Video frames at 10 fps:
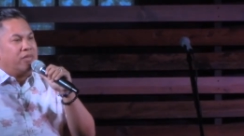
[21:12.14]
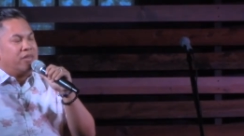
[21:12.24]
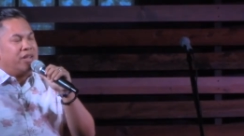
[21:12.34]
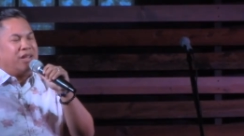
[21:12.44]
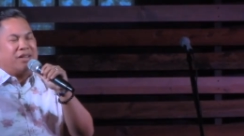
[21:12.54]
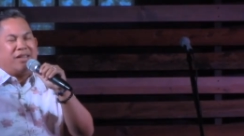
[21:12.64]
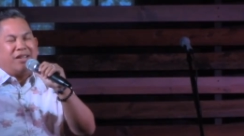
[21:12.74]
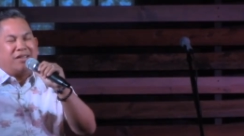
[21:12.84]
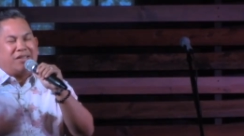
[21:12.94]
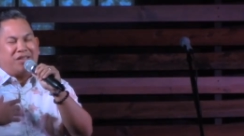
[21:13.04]
The neat
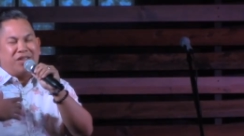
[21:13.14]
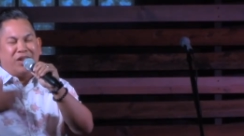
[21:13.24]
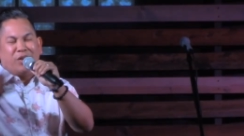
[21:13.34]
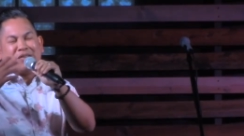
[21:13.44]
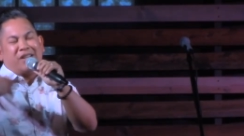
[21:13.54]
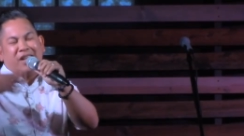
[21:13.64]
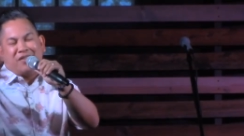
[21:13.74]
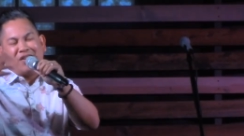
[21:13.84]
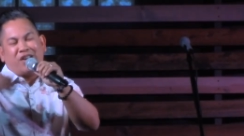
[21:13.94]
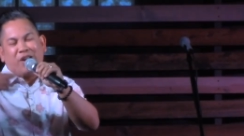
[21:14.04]
thing is that she goes and
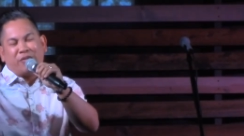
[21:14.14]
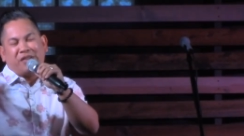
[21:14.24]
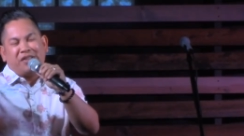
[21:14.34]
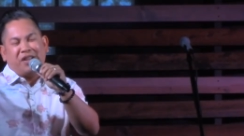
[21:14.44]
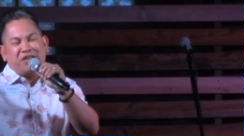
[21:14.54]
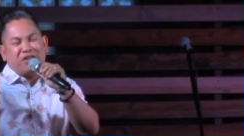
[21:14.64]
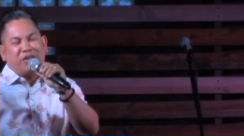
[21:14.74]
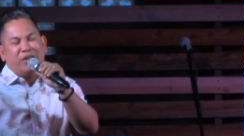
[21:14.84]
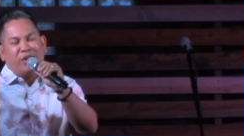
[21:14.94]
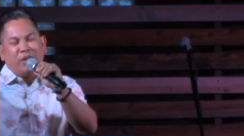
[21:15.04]
has a
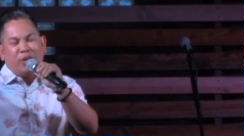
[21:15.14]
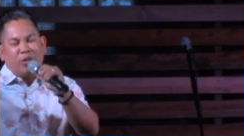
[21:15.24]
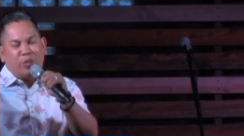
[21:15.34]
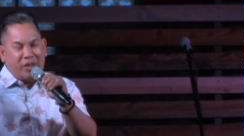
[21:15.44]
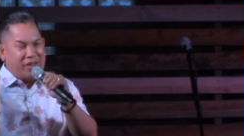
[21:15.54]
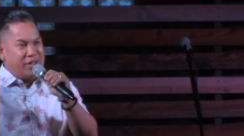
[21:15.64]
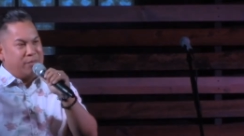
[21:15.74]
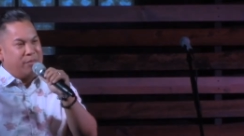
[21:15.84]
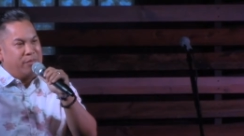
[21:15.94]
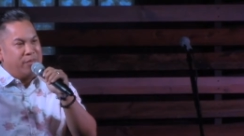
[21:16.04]
conversation with
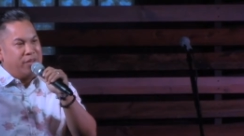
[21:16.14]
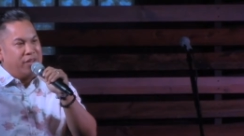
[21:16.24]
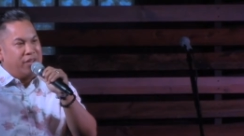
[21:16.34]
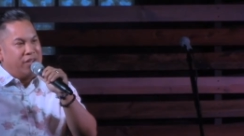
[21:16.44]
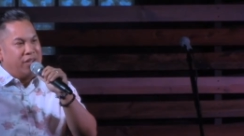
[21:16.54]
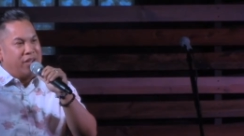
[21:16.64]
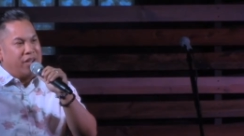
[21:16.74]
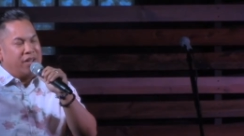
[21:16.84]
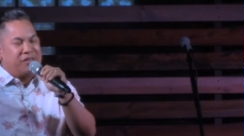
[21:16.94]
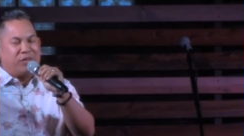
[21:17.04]
him.
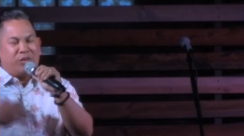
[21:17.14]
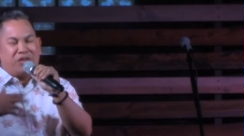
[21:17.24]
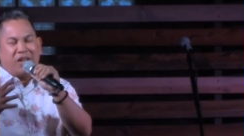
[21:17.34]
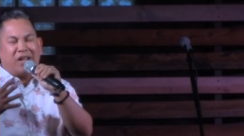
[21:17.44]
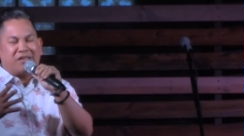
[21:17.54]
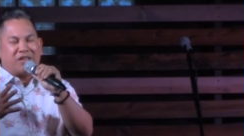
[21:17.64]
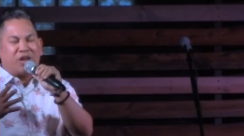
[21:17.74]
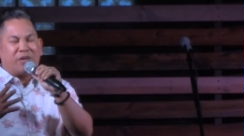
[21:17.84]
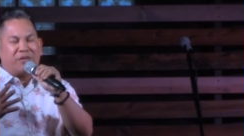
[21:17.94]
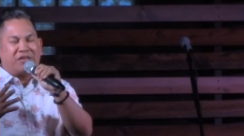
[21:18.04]
And as soon as she has a
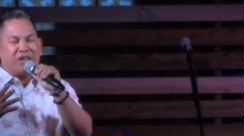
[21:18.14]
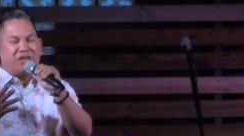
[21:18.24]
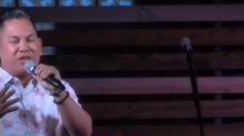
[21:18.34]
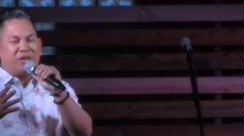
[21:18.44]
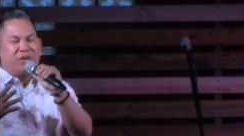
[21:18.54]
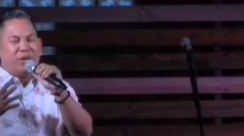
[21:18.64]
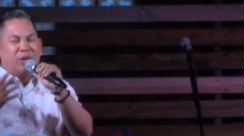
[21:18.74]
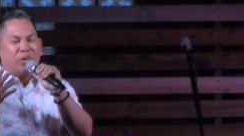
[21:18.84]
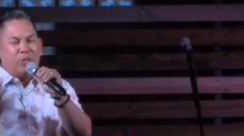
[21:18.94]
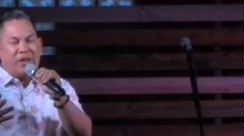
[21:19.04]
conversation
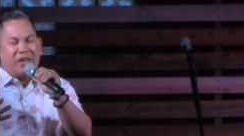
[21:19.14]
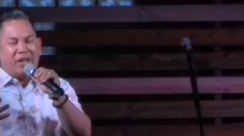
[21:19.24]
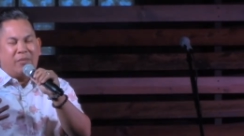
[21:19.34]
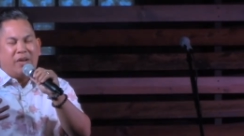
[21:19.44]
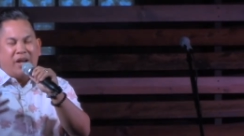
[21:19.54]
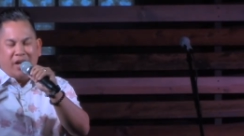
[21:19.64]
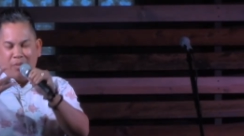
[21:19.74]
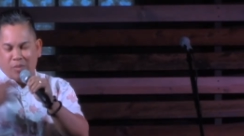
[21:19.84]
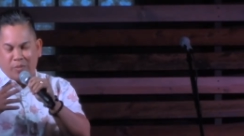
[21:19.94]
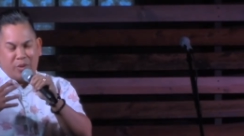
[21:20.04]
with him and a
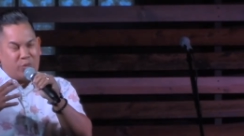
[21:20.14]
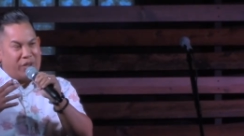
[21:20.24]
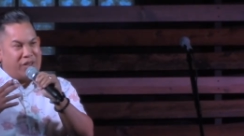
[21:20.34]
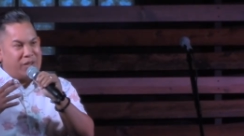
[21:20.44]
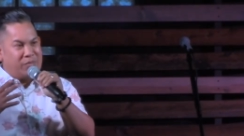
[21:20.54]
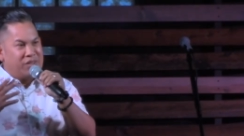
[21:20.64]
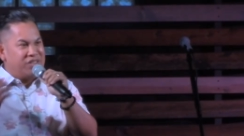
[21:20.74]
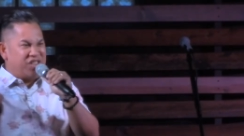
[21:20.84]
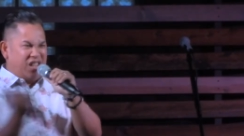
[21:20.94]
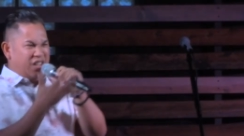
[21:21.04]
moment with him,
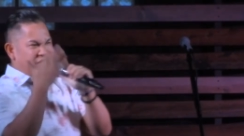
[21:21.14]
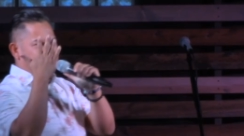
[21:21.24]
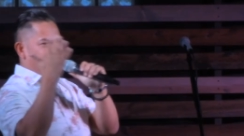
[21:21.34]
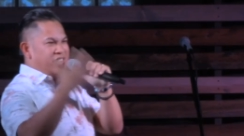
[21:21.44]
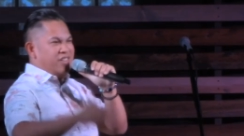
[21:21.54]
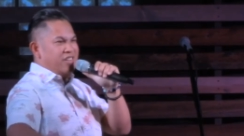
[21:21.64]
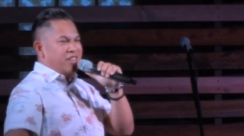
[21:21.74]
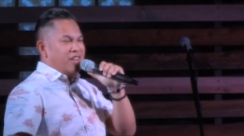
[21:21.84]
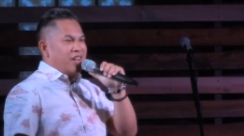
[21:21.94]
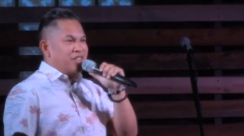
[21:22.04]
she leaves
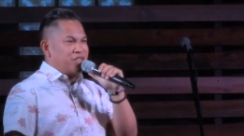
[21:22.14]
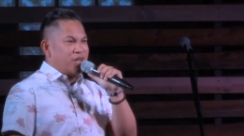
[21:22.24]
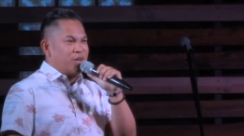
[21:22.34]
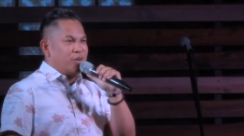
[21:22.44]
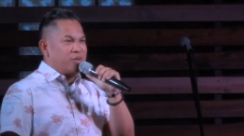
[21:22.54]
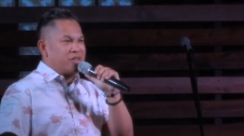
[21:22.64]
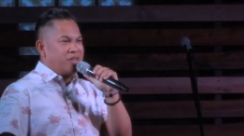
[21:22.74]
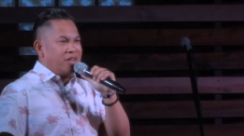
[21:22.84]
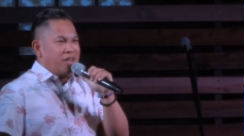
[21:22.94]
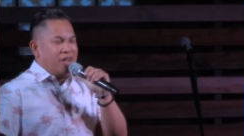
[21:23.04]
and she goes.
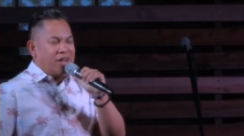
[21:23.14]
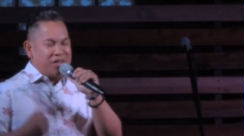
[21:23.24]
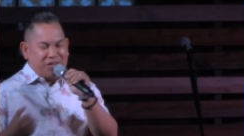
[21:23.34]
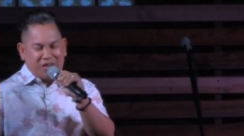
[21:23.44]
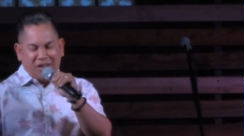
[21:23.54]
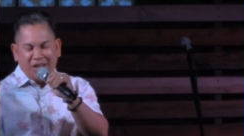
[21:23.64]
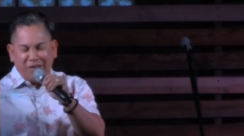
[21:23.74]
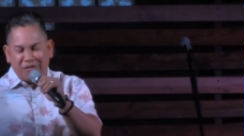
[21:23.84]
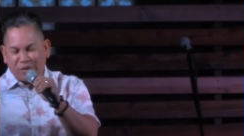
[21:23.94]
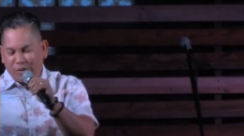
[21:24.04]
And she
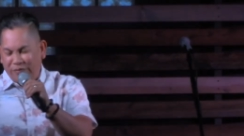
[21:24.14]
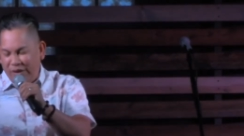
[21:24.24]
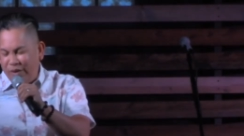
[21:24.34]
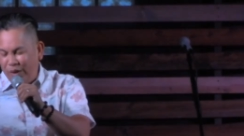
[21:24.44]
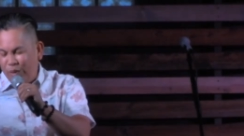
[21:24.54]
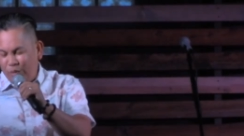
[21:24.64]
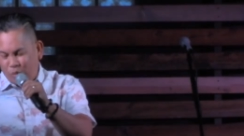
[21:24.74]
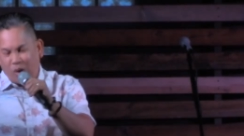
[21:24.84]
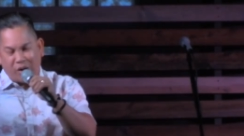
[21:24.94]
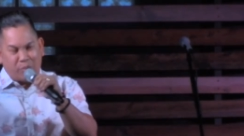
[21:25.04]
leaves her very
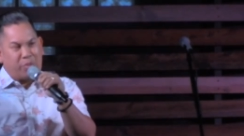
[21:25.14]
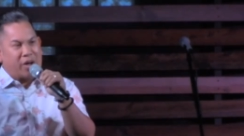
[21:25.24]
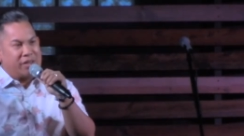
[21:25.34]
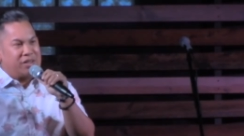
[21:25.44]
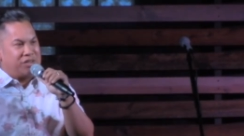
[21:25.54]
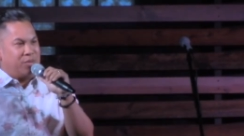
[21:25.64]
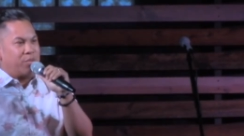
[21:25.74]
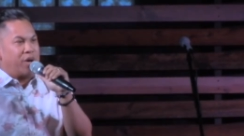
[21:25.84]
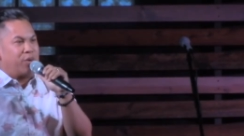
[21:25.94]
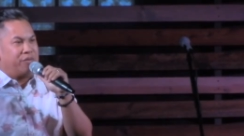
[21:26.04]
own water pot that she
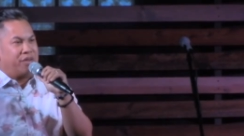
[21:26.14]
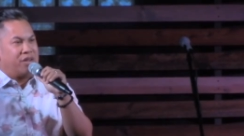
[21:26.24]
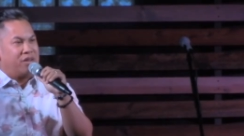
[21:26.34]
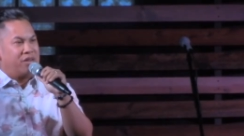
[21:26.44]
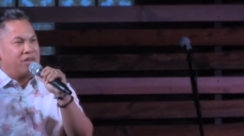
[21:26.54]
brought over there.